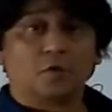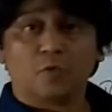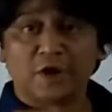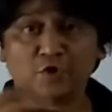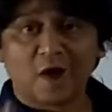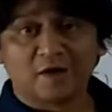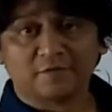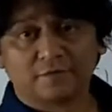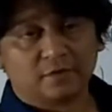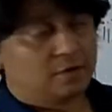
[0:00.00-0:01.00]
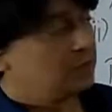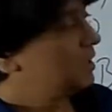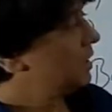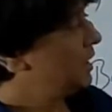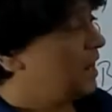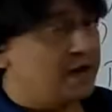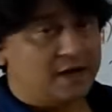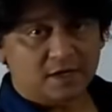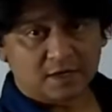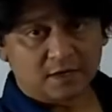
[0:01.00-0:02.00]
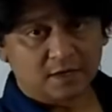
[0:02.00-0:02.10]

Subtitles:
When you have light,